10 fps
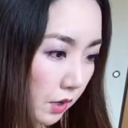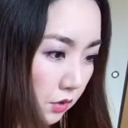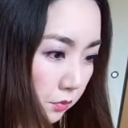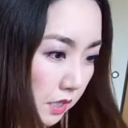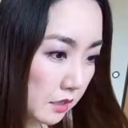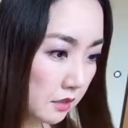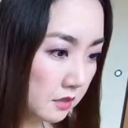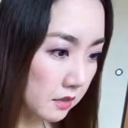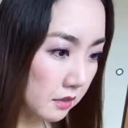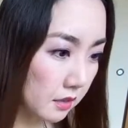you mean
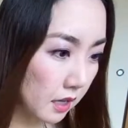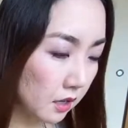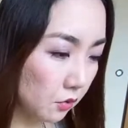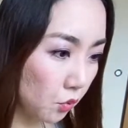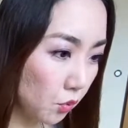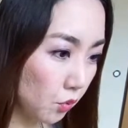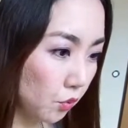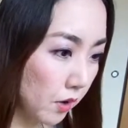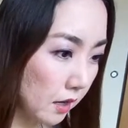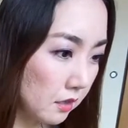is like
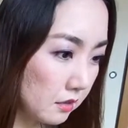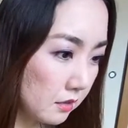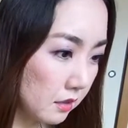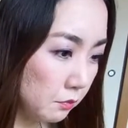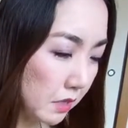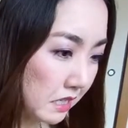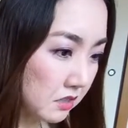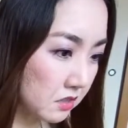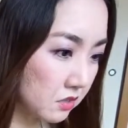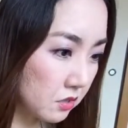what it
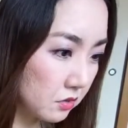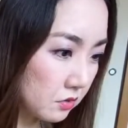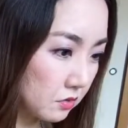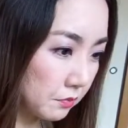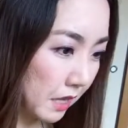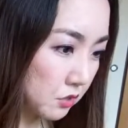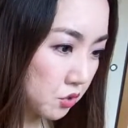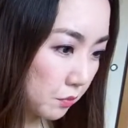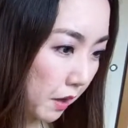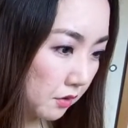means to make
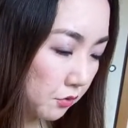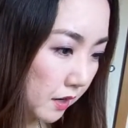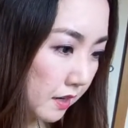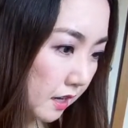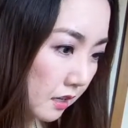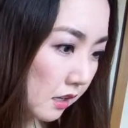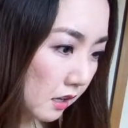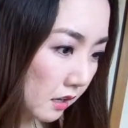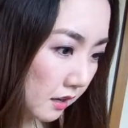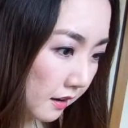Japan great again?
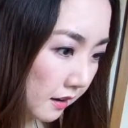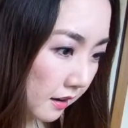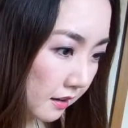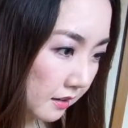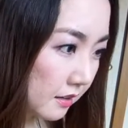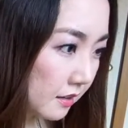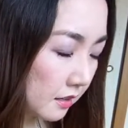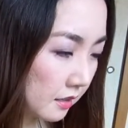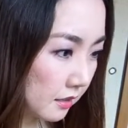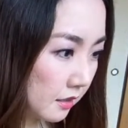
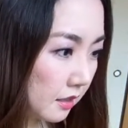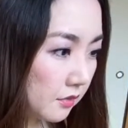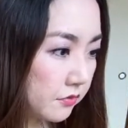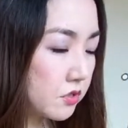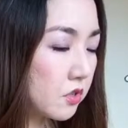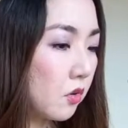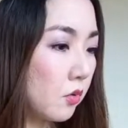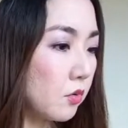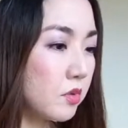If so,